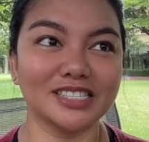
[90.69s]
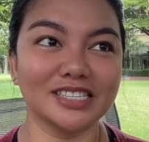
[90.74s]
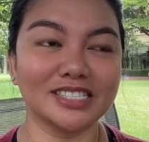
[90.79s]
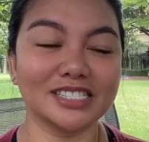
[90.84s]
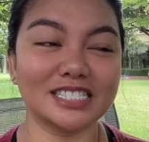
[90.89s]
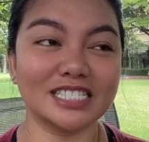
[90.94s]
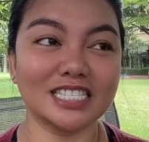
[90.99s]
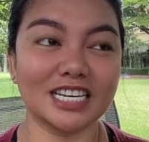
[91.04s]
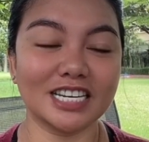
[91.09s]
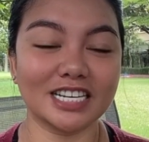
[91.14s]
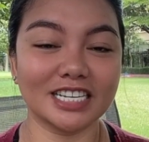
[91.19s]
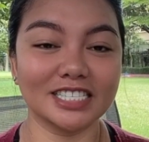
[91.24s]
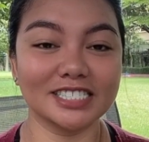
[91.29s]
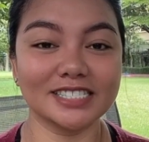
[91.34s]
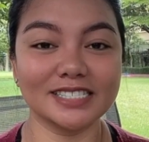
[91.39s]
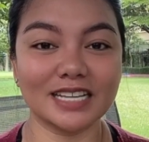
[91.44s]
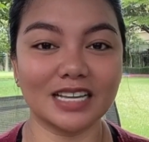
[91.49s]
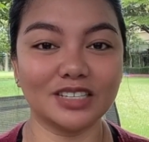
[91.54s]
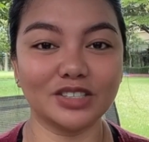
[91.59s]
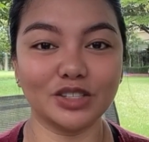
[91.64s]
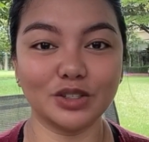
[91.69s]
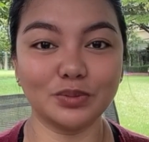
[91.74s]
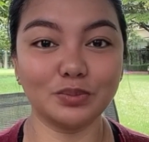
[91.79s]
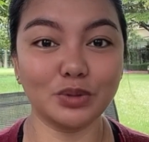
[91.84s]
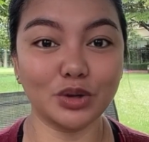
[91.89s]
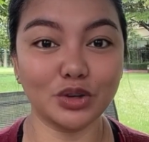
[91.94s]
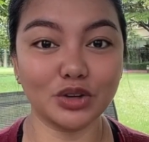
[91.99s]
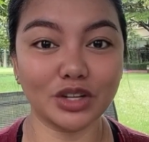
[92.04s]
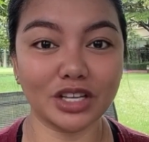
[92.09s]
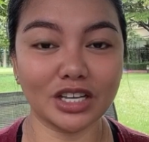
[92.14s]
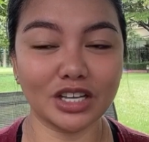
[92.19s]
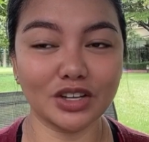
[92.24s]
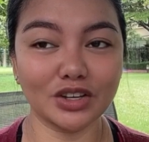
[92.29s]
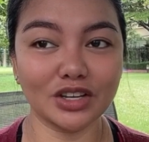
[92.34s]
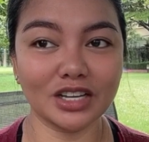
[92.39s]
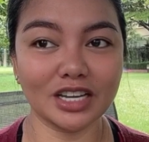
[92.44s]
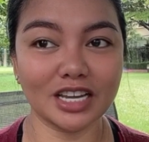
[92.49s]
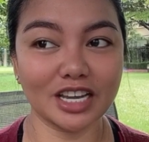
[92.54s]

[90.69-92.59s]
is not a standard beauty